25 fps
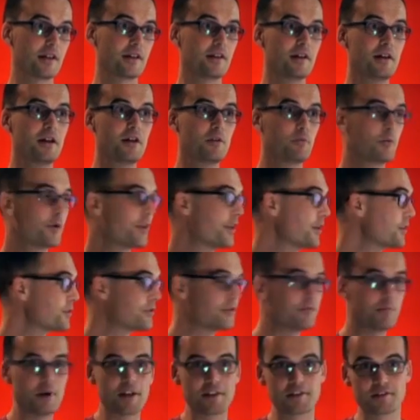and with a
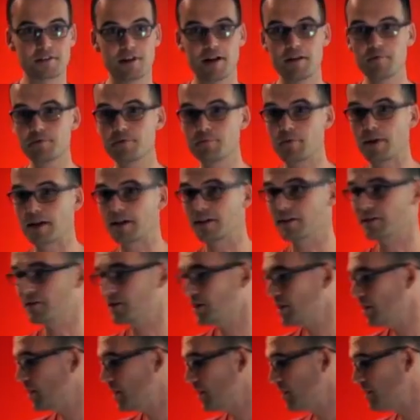two month time span,
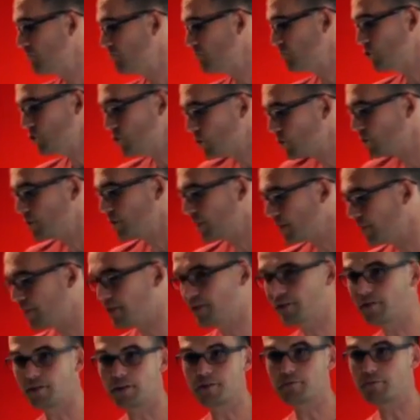you could in
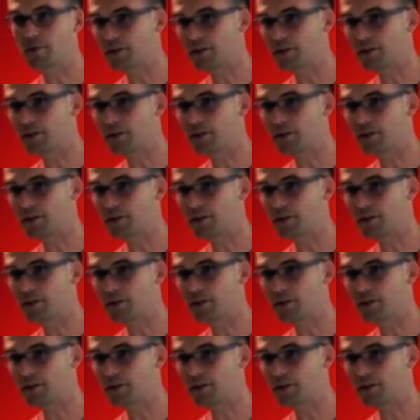theory